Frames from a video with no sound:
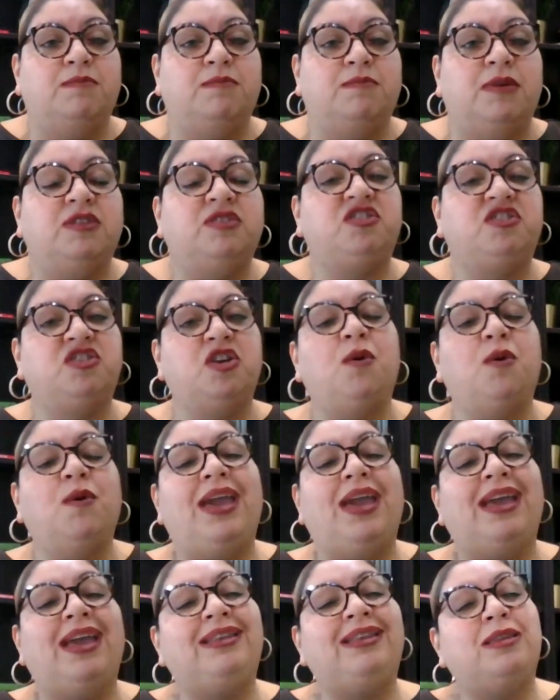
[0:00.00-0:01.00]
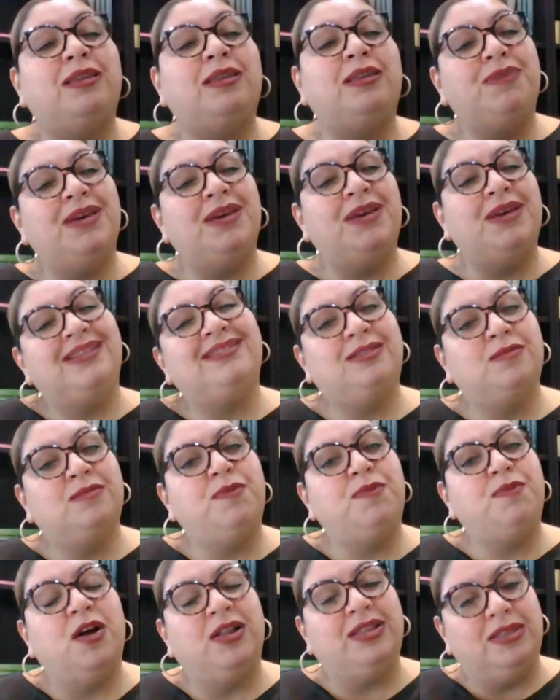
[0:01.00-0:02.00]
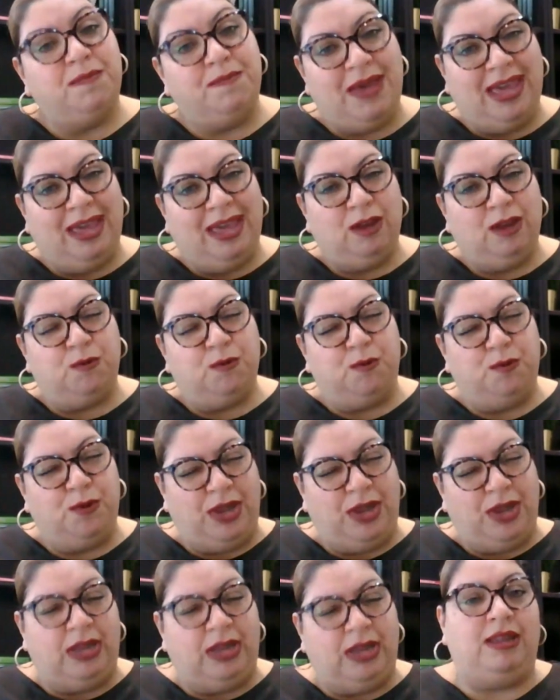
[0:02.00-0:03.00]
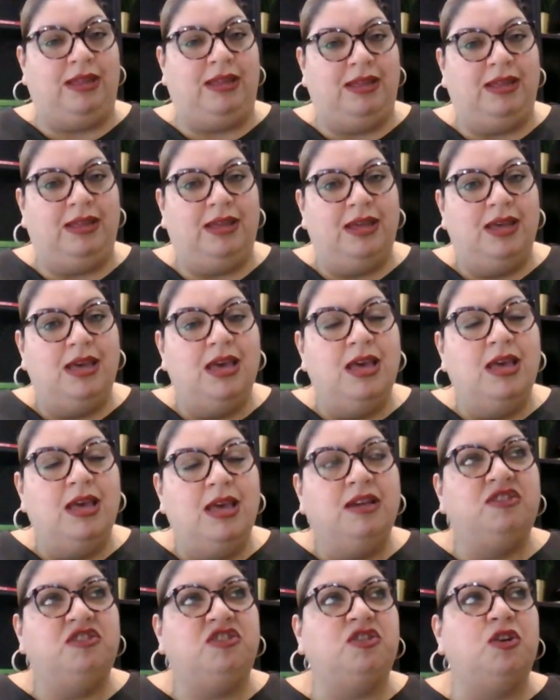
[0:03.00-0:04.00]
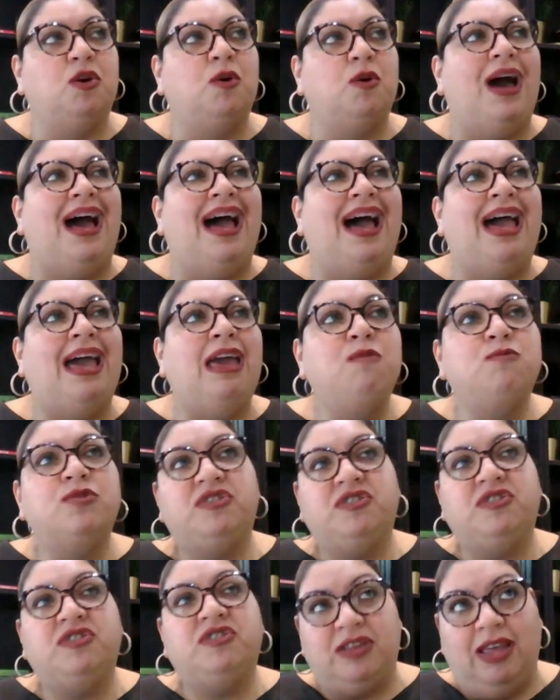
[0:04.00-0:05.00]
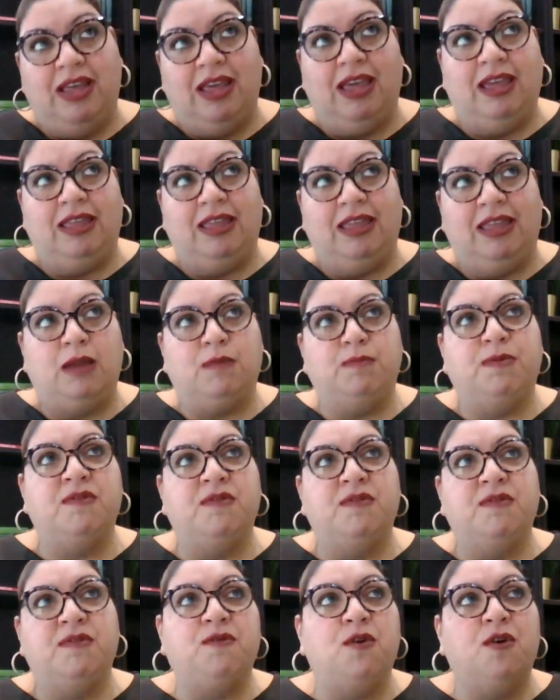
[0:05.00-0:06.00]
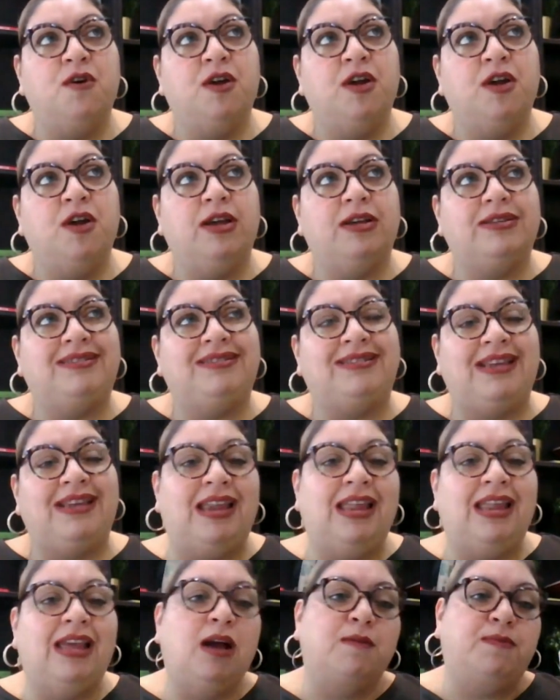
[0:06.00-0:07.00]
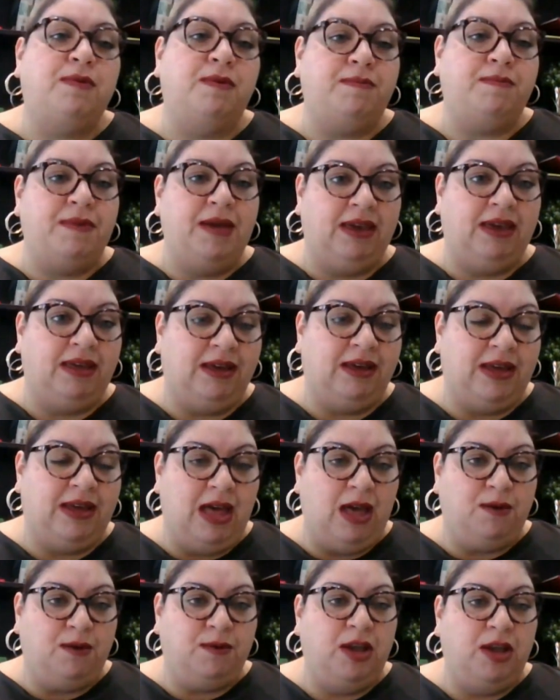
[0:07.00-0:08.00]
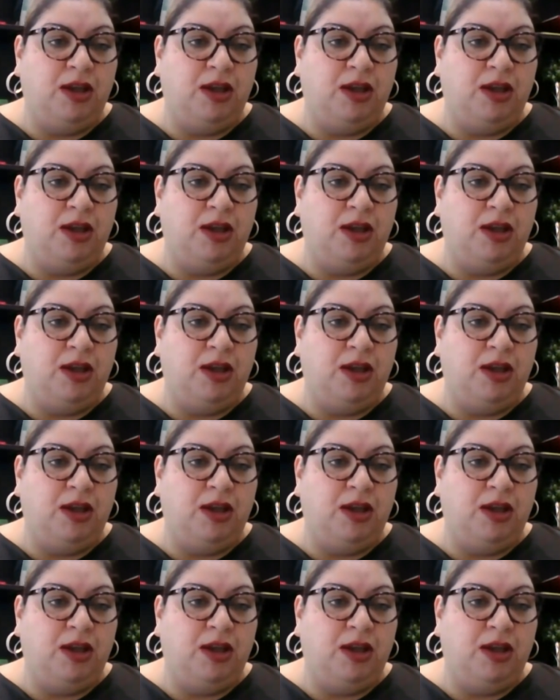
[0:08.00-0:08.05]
But so it depends upon the bank, really. So I would say that before setting up a